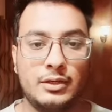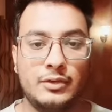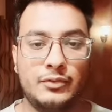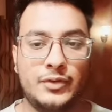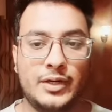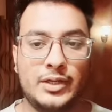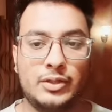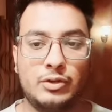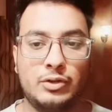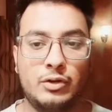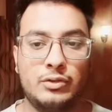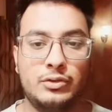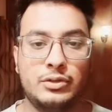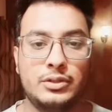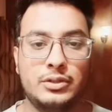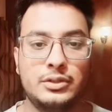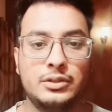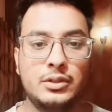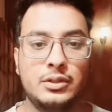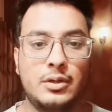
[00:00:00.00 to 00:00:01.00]
effect on
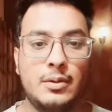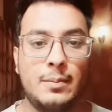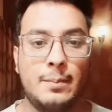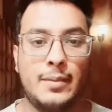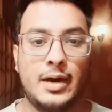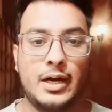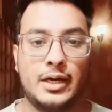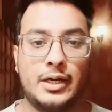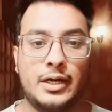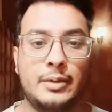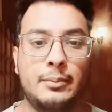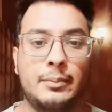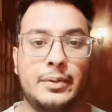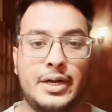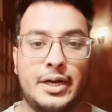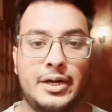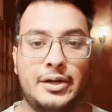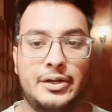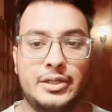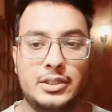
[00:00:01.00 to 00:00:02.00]
the market
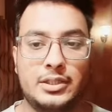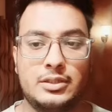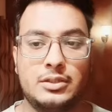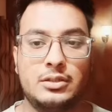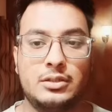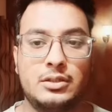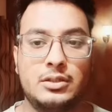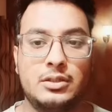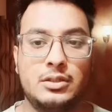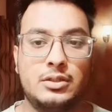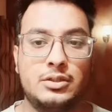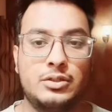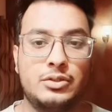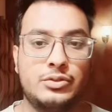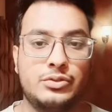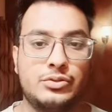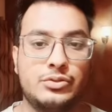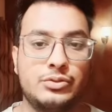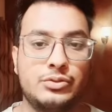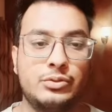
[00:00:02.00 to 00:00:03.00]
branding
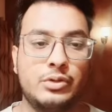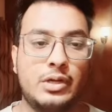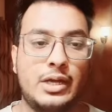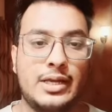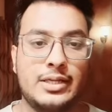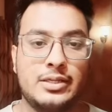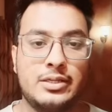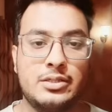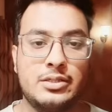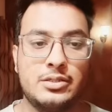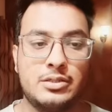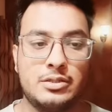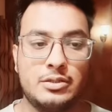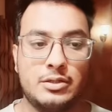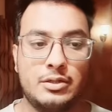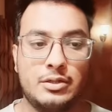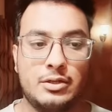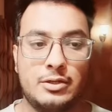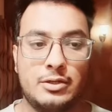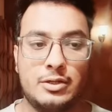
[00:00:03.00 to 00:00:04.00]
so Axe is
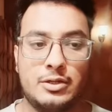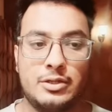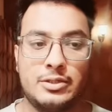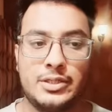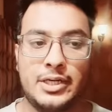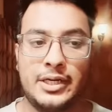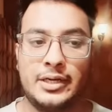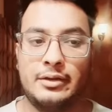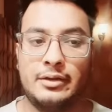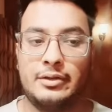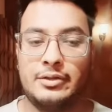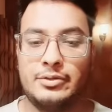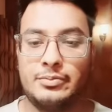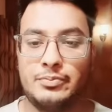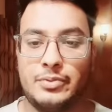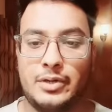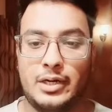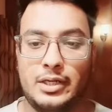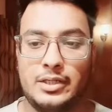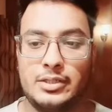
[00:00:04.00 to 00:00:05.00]
uh, set his
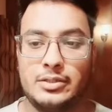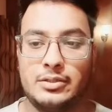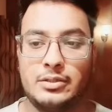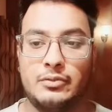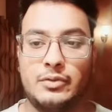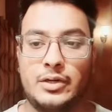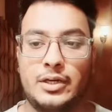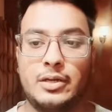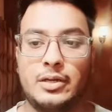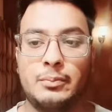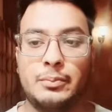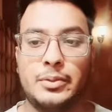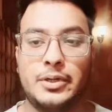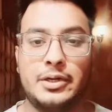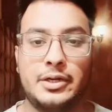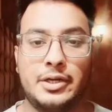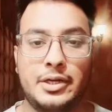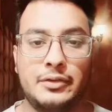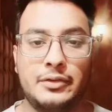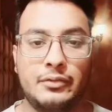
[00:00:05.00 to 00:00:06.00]
price very
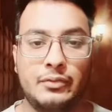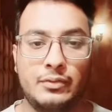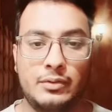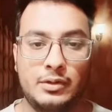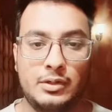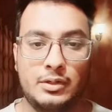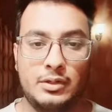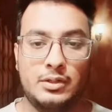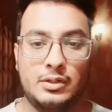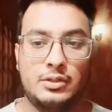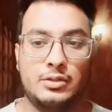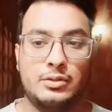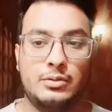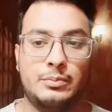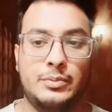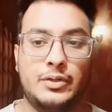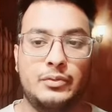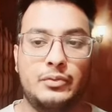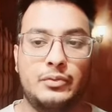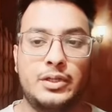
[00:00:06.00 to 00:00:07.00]
competitive
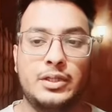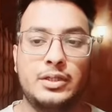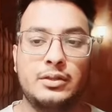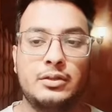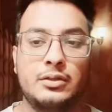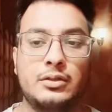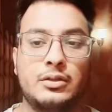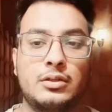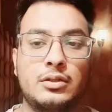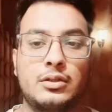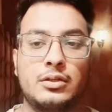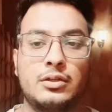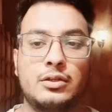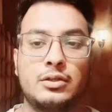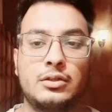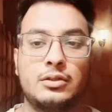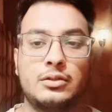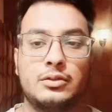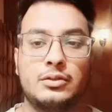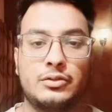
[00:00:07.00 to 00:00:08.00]
between
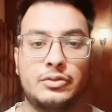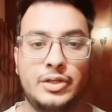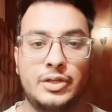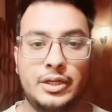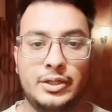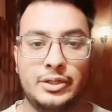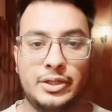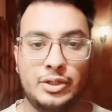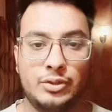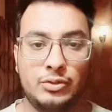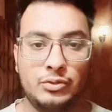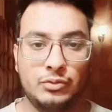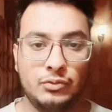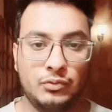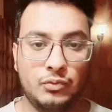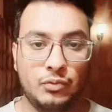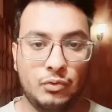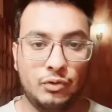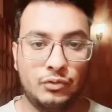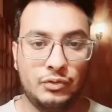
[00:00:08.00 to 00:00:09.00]
300 to
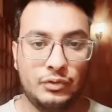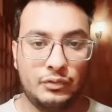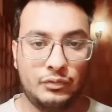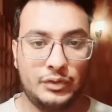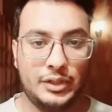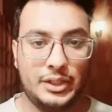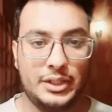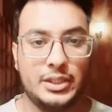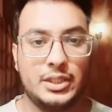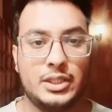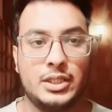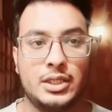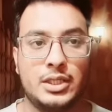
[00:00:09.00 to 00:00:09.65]
450